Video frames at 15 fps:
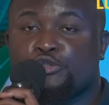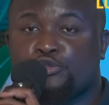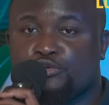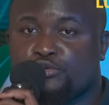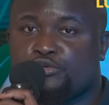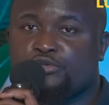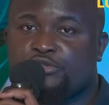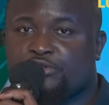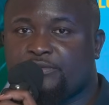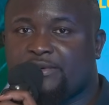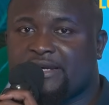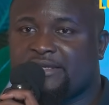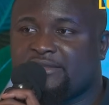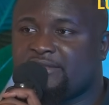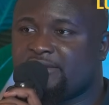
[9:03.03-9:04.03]
to do the
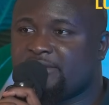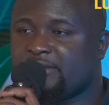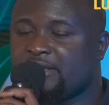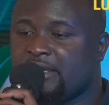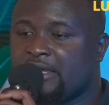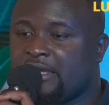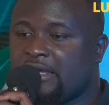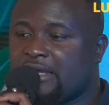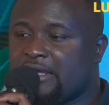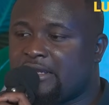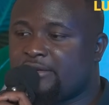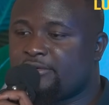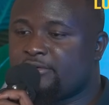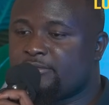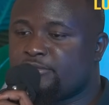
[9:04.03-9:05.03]
right thing.
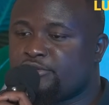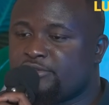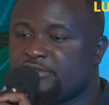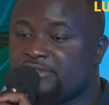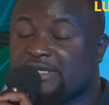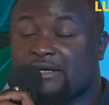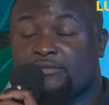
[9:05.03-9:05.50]
And Judith,